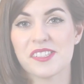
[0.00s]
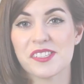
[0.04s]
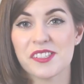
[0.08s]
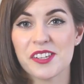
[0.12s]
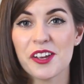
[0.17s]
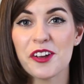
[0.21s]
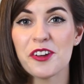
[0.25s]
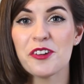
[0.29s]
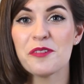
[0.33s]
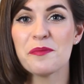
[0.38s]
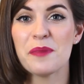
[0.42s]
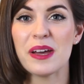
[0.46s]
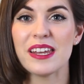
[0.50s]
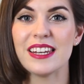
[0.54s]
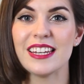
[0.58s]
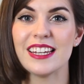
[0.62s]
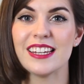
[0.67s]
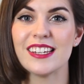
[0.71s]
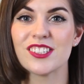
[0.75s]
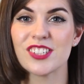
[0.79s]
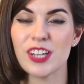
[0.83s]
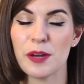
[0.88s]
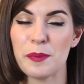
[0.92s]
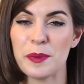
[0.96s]
so
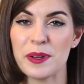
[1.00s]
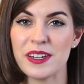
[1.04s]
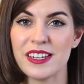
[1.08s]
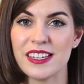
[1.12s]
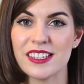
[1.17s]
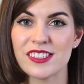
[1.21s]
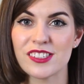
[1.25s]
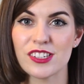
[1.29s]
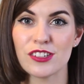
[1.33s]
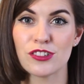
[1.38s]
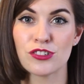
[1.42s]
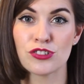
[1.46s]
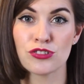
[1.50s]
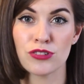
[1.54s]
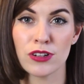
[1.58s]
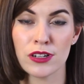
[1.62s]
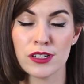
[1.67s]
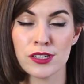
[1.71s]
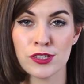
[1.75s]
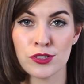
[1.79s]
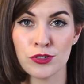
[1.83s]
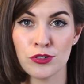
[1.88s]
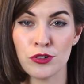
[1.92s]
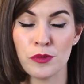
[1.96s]
many Japanese
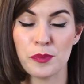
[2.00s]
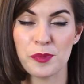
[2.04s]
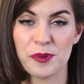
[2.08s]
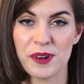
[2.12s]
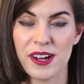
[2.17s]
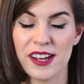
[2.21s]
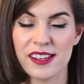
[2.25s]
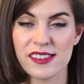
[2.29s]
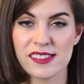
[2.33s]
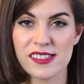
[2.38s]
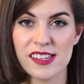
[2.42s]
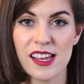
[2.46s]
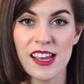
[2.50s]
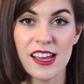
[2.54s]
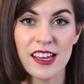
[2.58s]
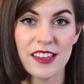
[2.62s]
drugstore brands.